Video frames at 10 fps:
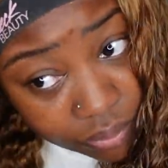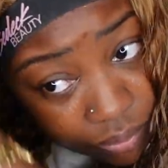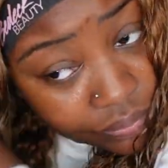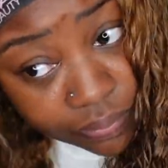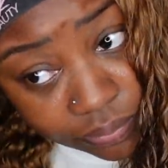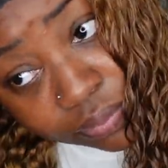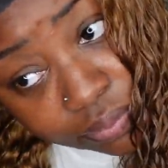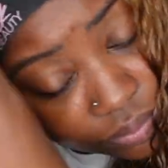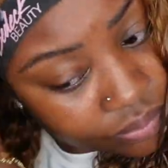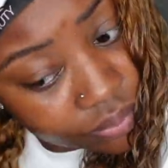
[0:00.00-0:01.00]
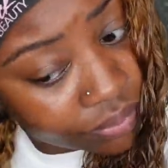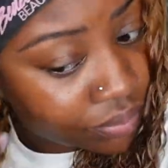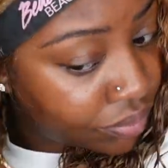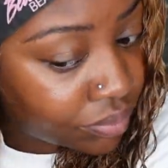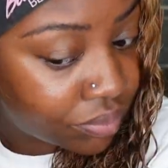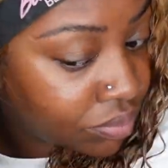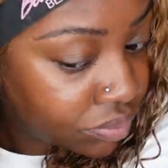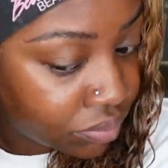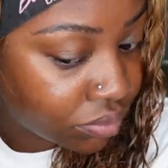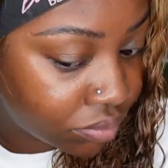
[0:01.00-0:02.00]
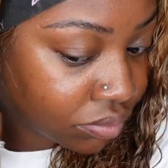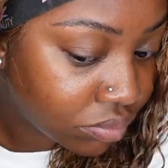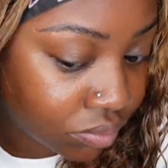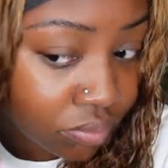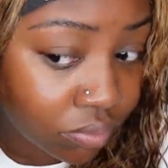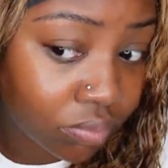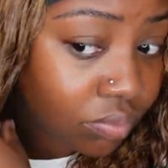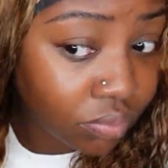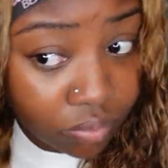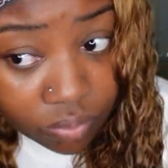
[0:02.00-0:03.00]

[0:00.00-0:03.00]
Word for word: I'm just taking my Tresemme moisture